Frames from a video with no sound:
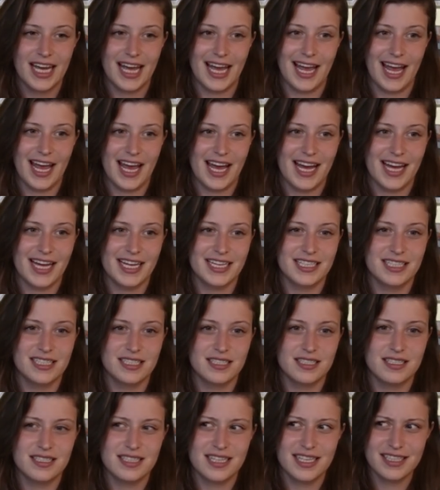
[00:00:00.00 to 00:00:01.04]

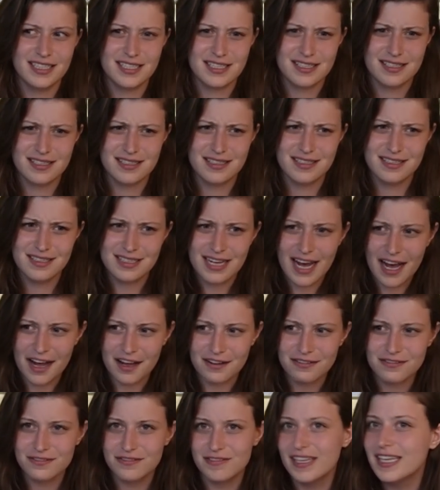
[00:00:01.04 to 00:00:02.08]
And it's
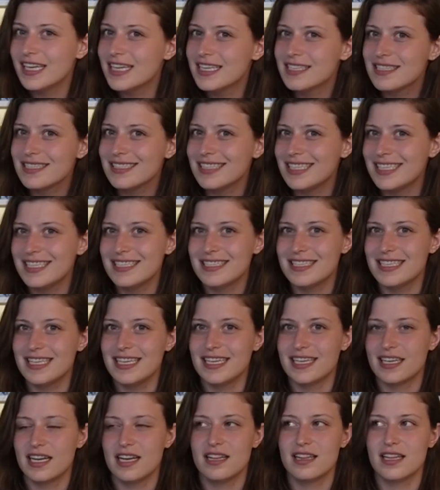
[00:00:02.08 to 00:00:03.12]
tough. It isn't
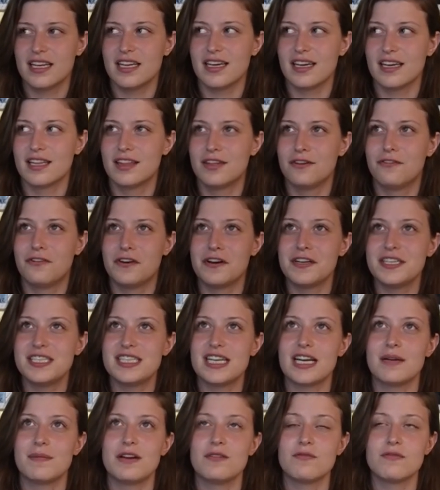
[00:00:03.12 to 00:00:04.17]
easy. And I think the first
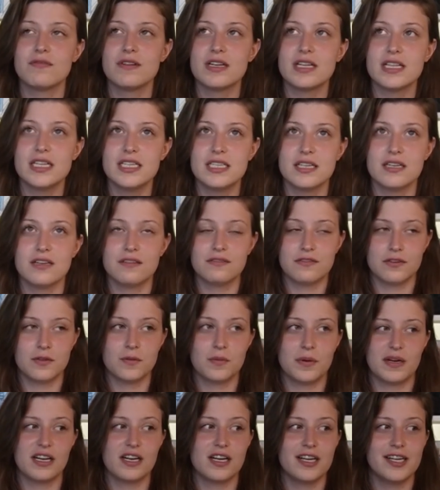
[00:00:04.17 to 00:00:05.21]
time I really did a full
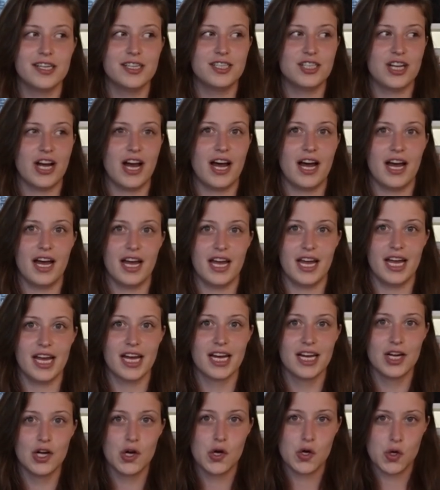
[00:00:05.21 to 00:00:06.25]
purge, I
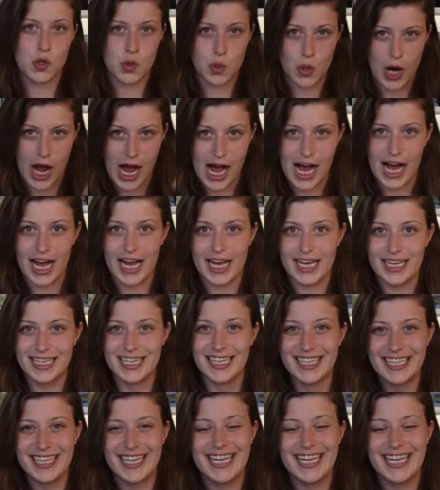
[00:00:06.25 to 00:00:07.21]
cried.